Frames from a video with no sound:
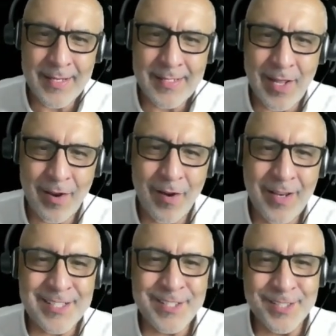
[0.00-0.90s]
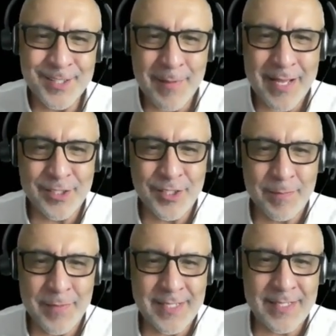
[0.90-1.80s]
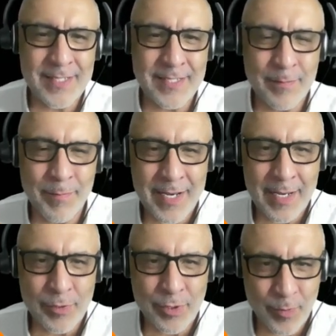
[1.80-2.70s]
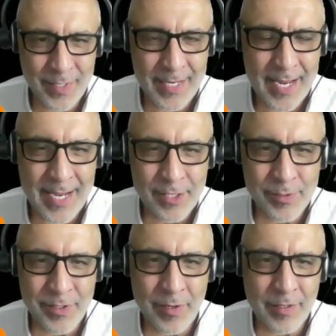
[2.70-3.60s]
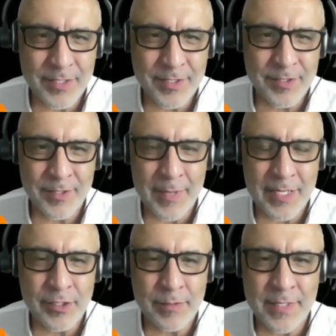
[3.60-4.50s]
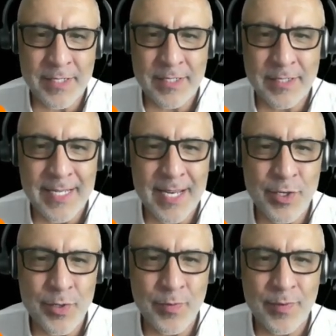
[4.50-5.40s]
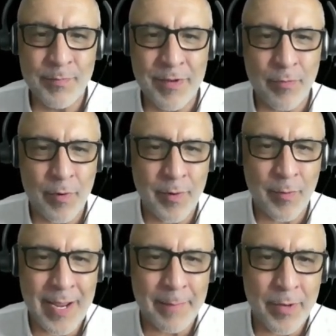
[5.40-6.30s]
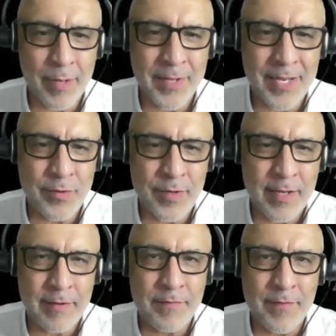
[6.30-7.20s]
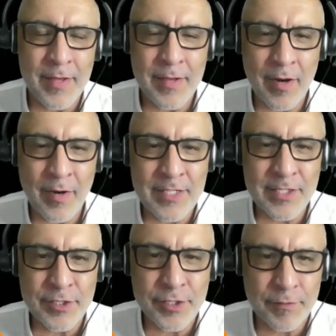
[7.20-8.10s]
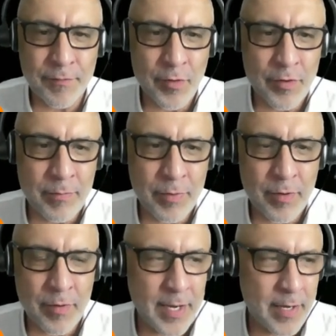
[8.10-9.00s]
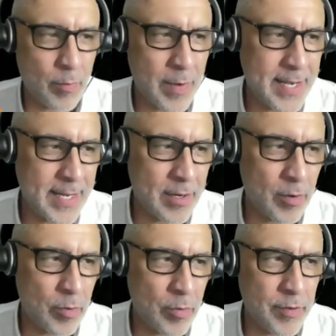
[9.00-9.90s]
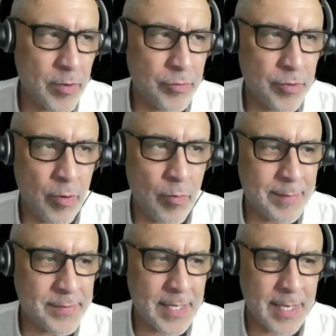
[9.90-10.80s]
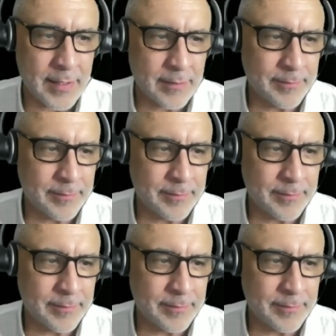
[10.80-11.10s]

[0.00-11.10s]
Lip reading: tell our listeners about your business and being able to engage with our listeners about your business. Can you, before we wrap up, can you give our listeners your phone number and a way to get a hold of you through your website?